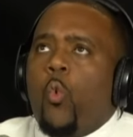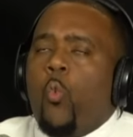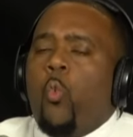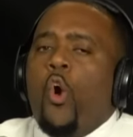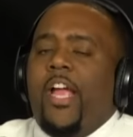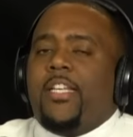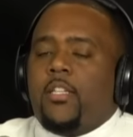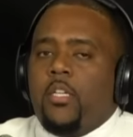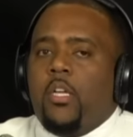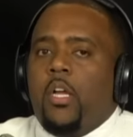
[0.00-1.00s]

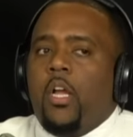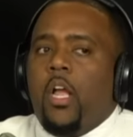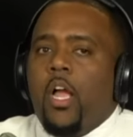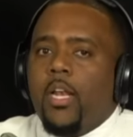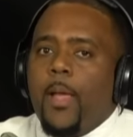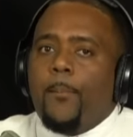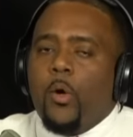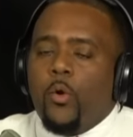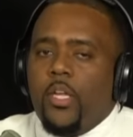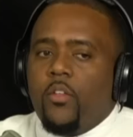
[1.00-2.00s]
what
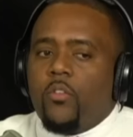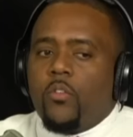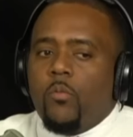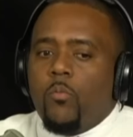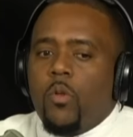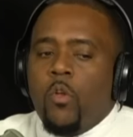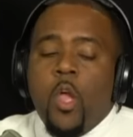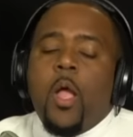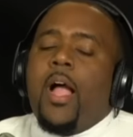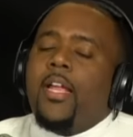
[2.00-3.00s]
Aleppo is.
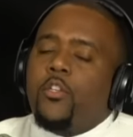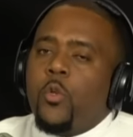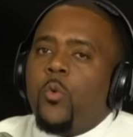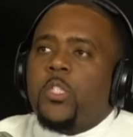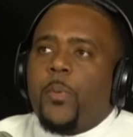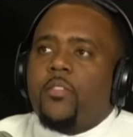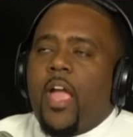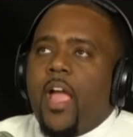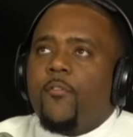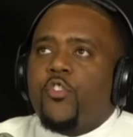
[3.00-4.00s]
I do expect
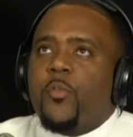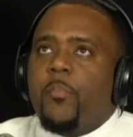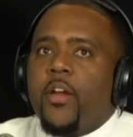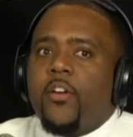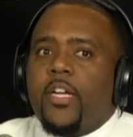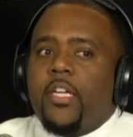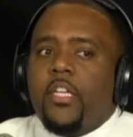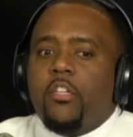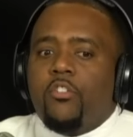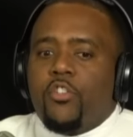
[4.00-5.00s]
the average
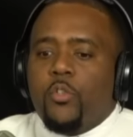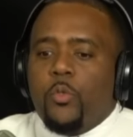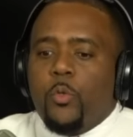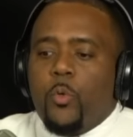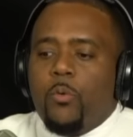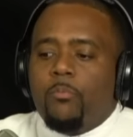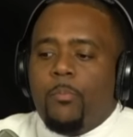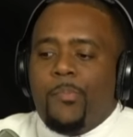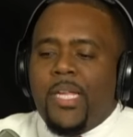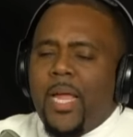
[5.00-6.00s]
American to
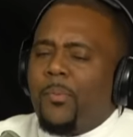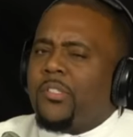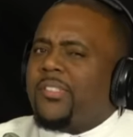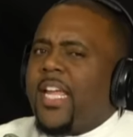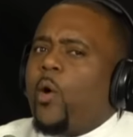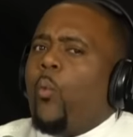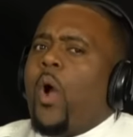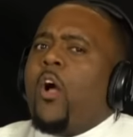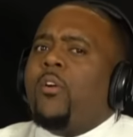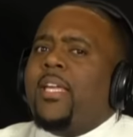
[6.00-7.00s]
be able to take a
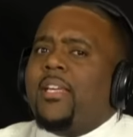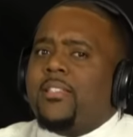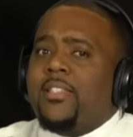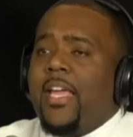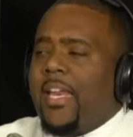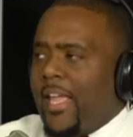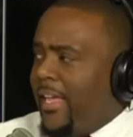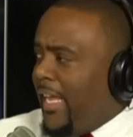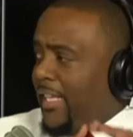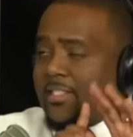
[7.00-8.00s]
wild guess that
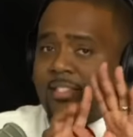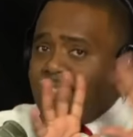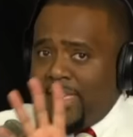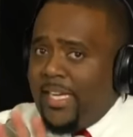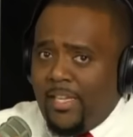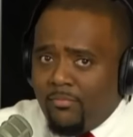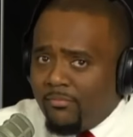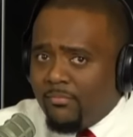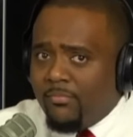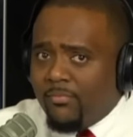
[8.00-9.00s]
it's a city.
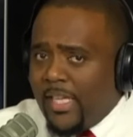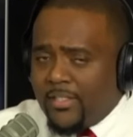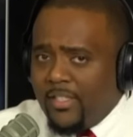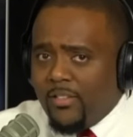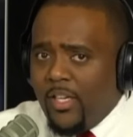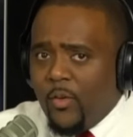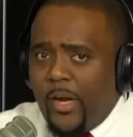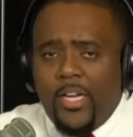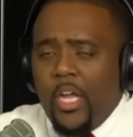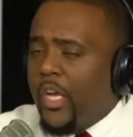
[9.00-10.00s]
That's it,
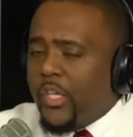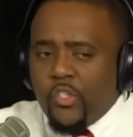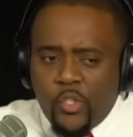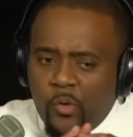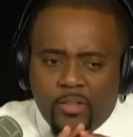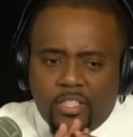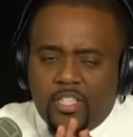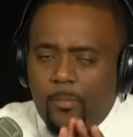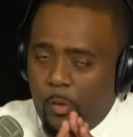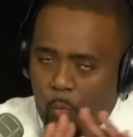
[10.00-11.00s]
right? You don't have to
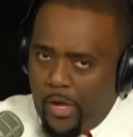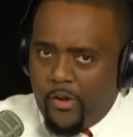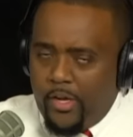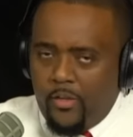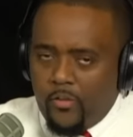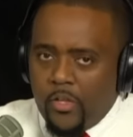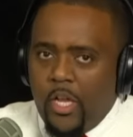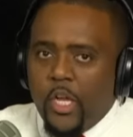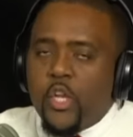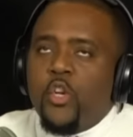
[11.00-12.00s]
tell me where it is.
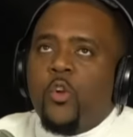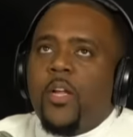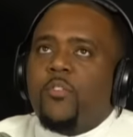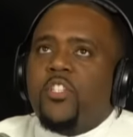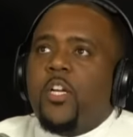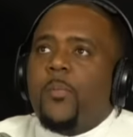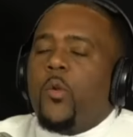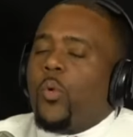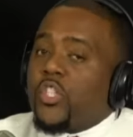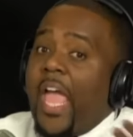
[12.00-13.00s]
You don't have to tell
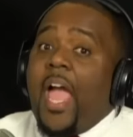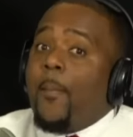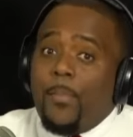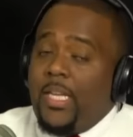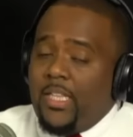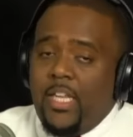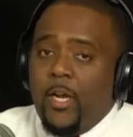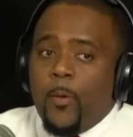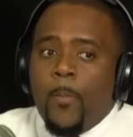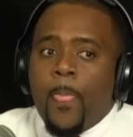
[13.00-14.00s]
me what's happening
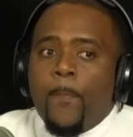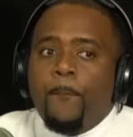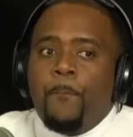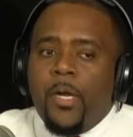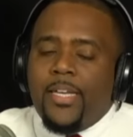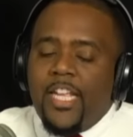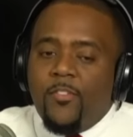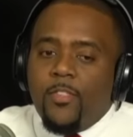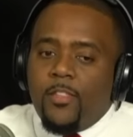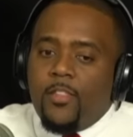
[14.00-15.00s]
there. But
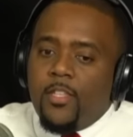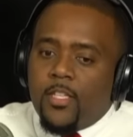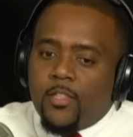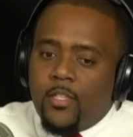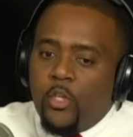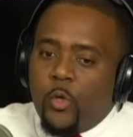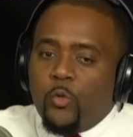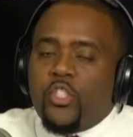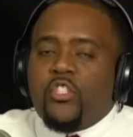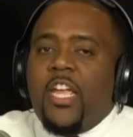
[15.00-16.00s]
in, you
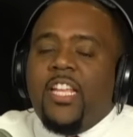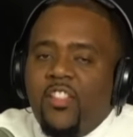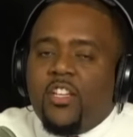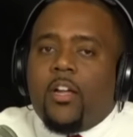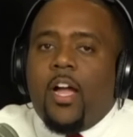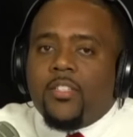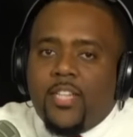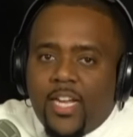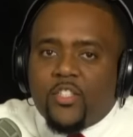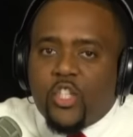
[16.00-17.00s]
know, taking the
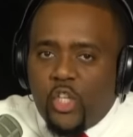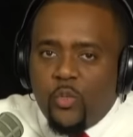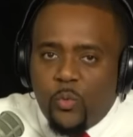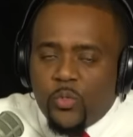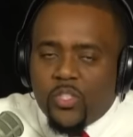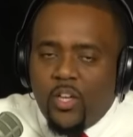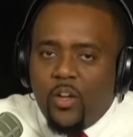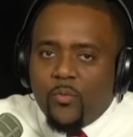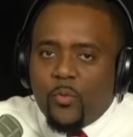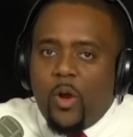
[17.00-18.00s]
context cues
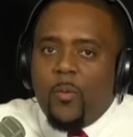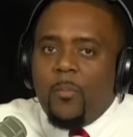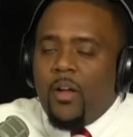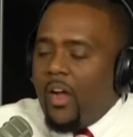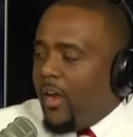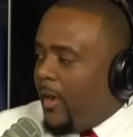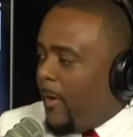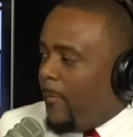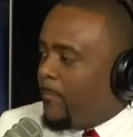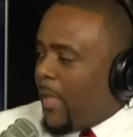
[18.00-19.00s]
from,
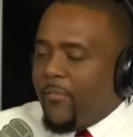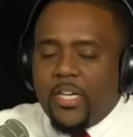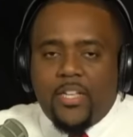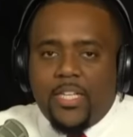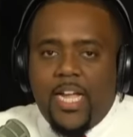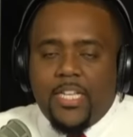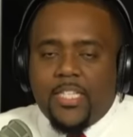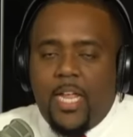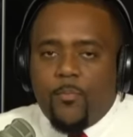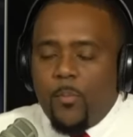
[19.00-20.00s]
I forgot the guy's
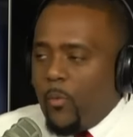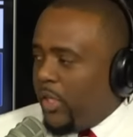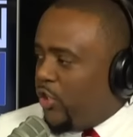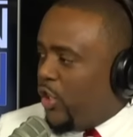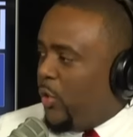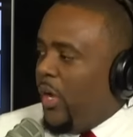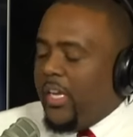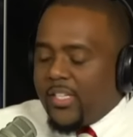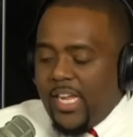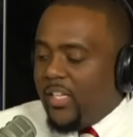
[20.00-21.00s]
name from Morning Joe,
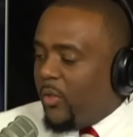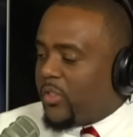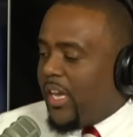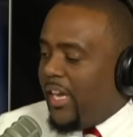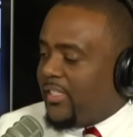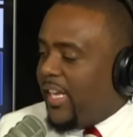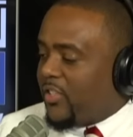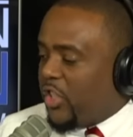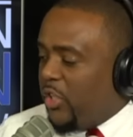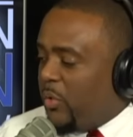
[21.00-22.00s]
taking those
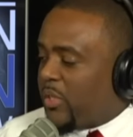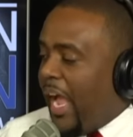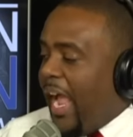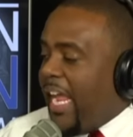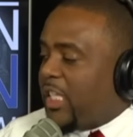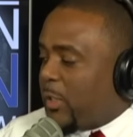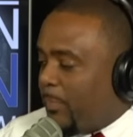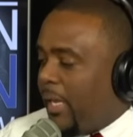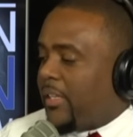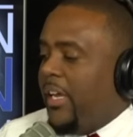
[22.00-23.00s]
context cues, I
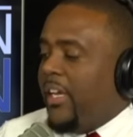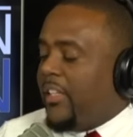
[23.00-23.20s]
expect